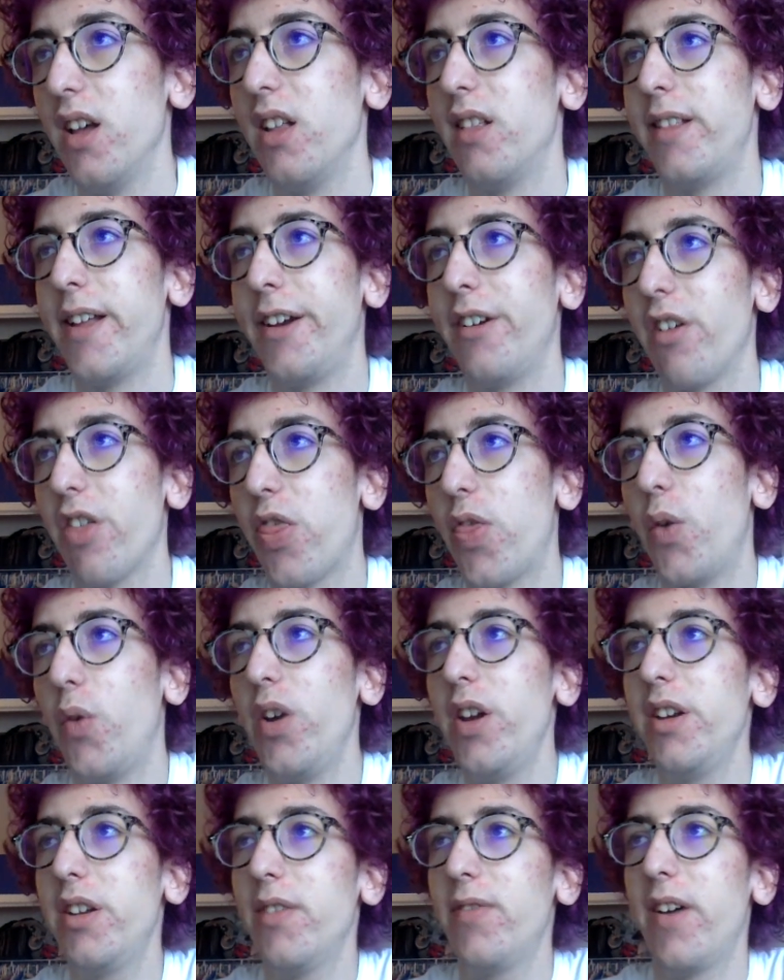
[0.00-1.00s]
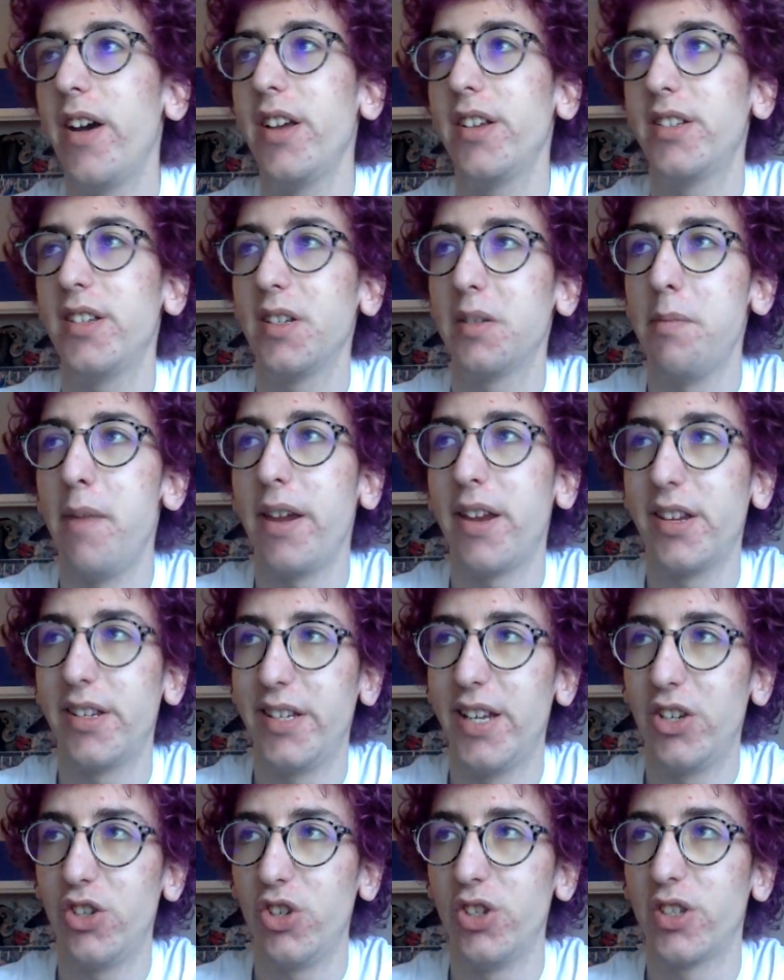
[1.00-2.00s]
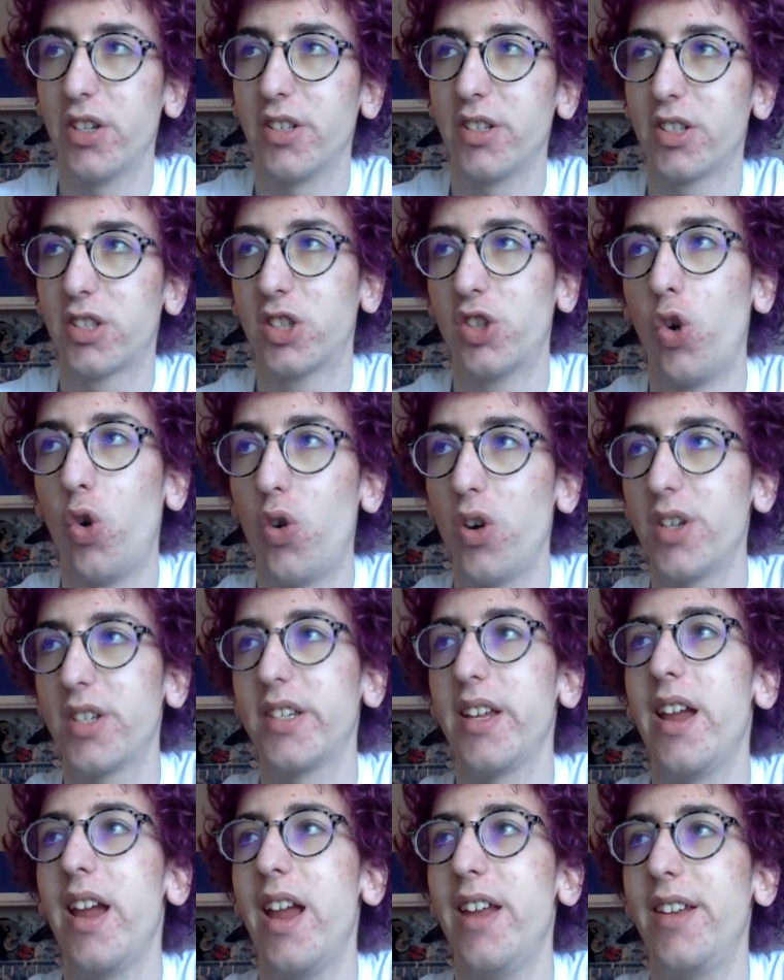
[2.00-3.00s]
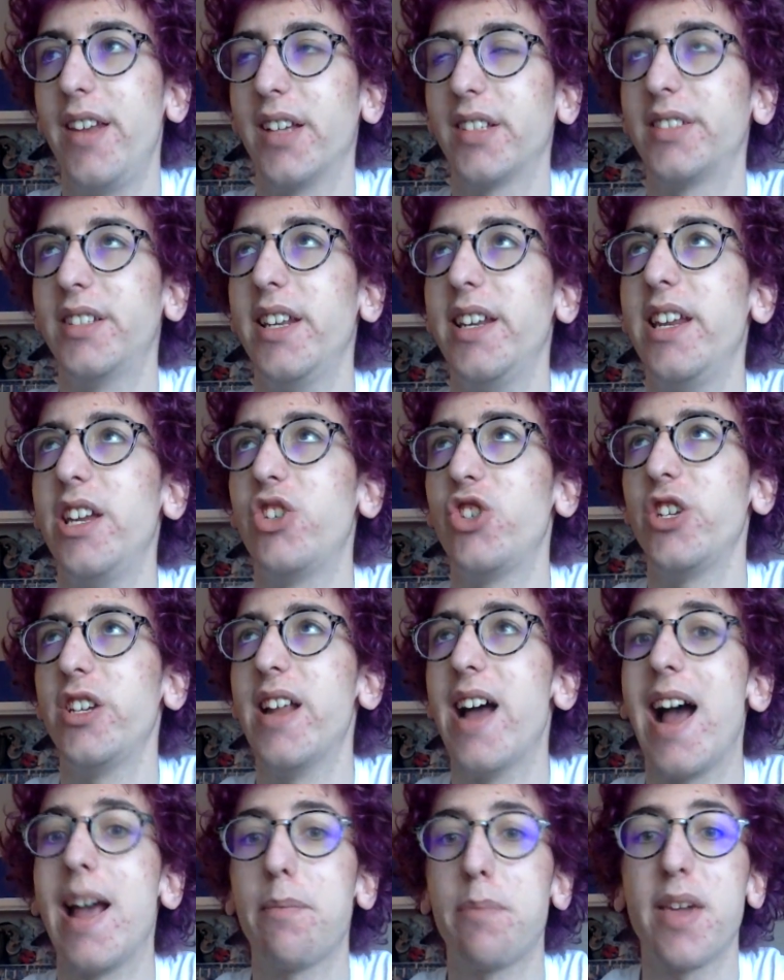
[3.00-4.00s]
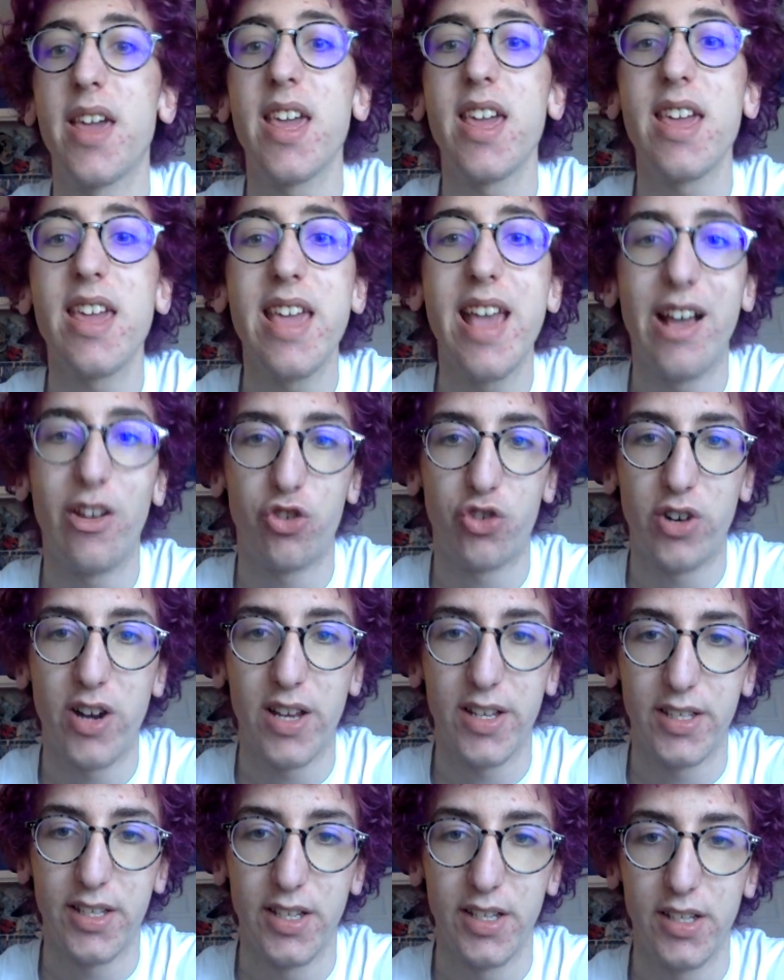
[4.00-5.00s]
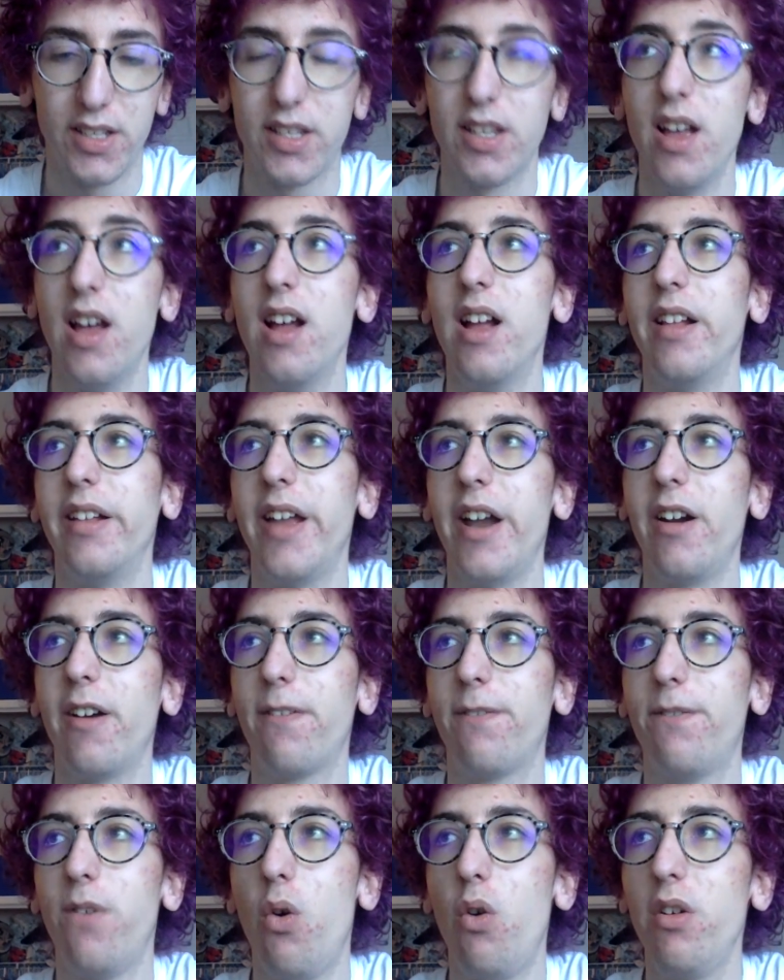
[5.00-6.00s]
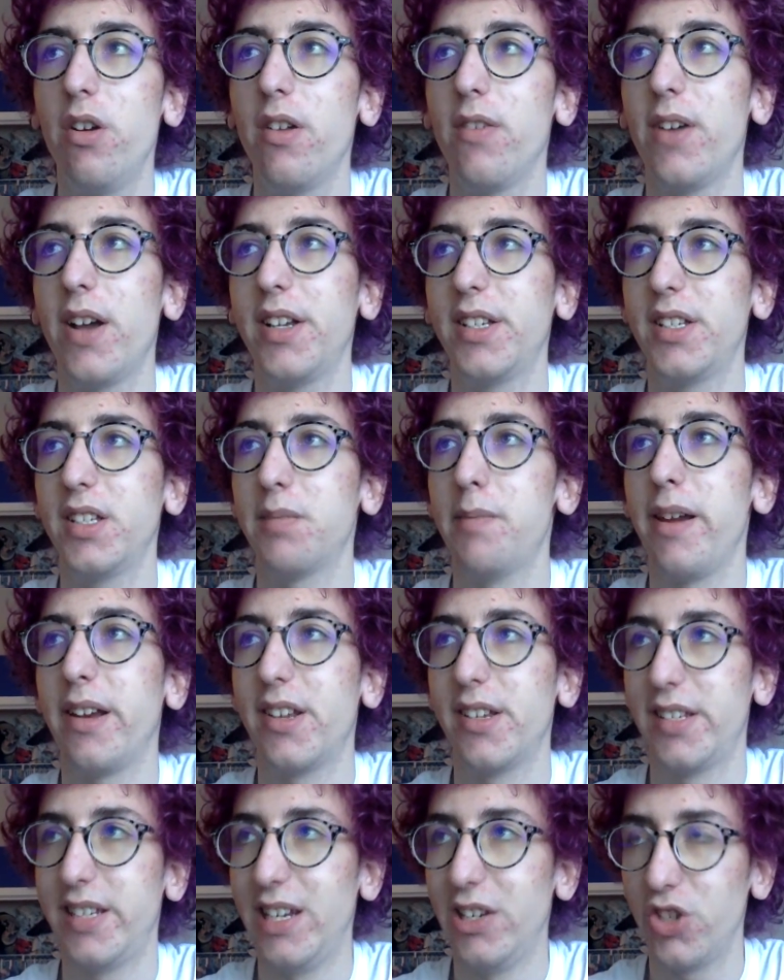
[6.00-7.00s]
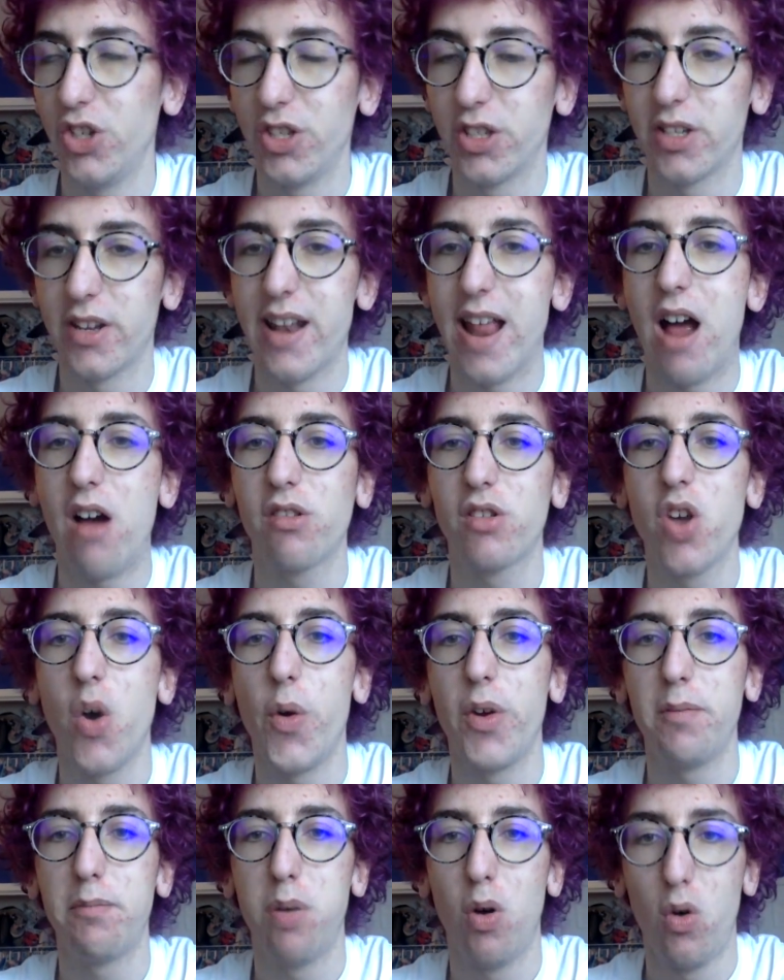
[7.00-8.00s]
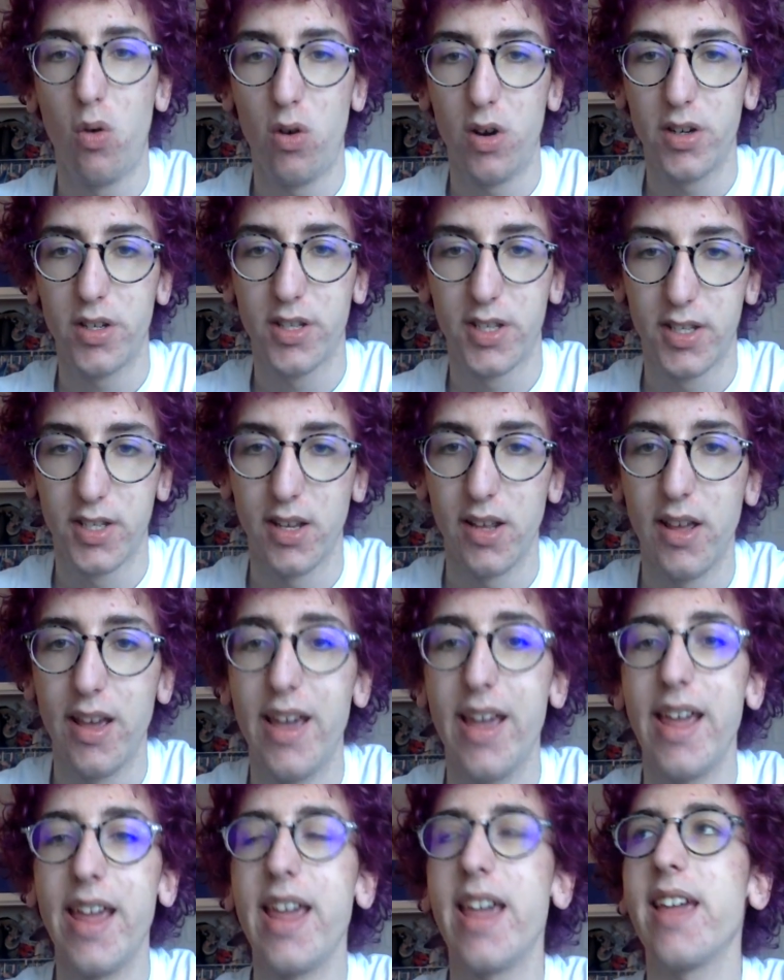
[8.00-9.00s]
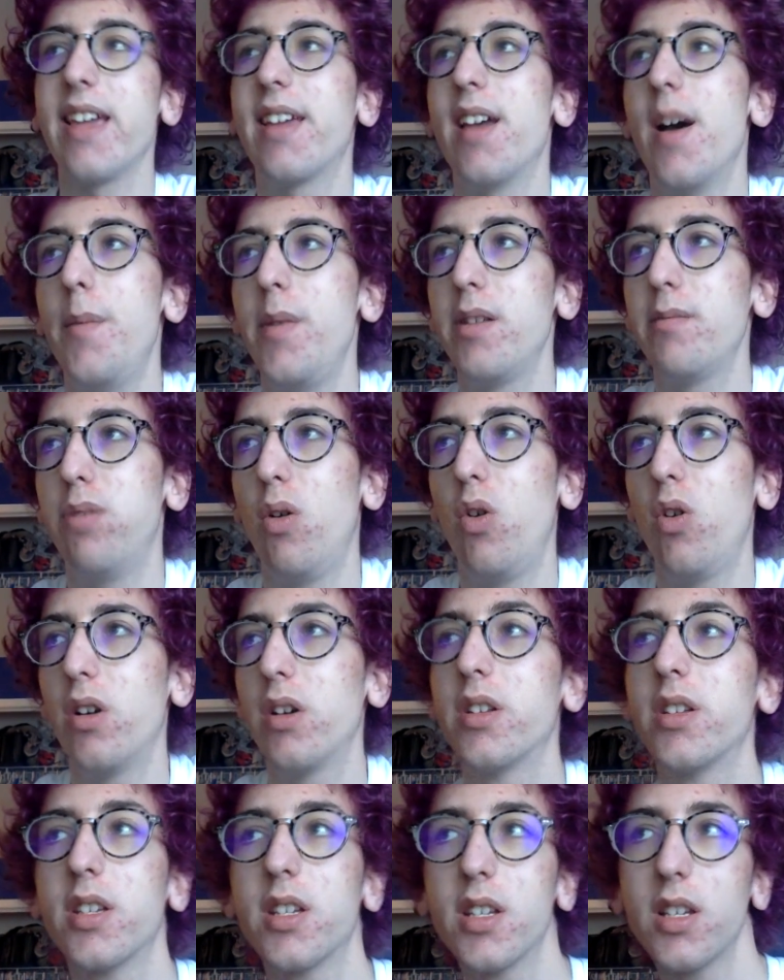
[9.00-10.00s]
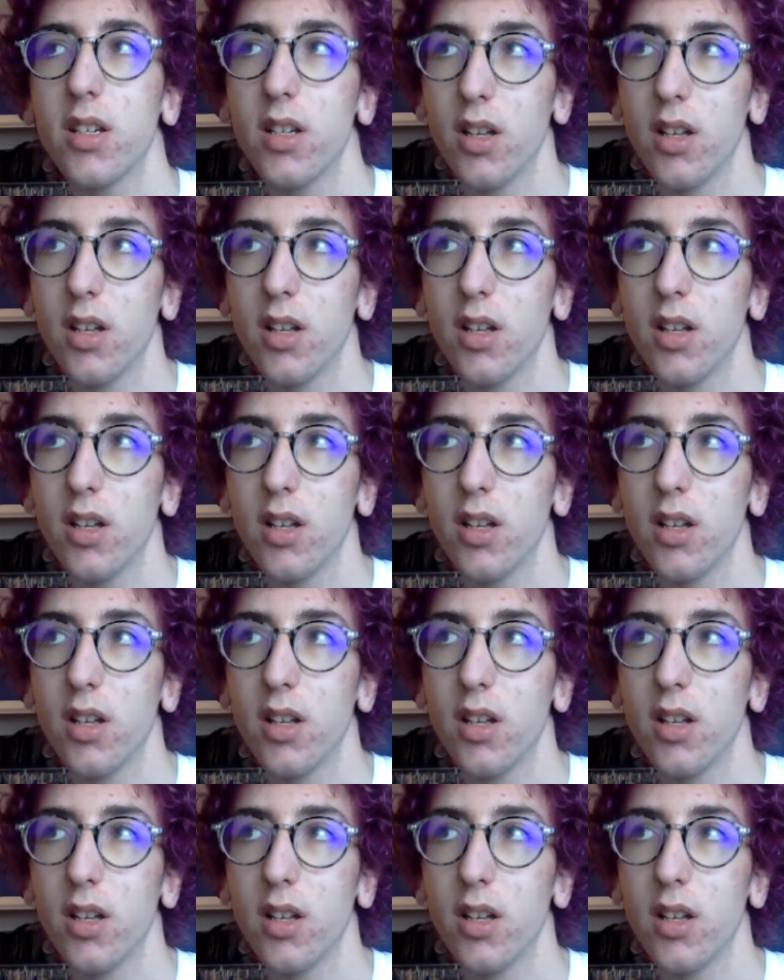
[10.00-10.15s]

Layer 3 devices make decisions on source and destination IP addresses. Layer 4 devices make decisions on outgoing ports, incoming ports,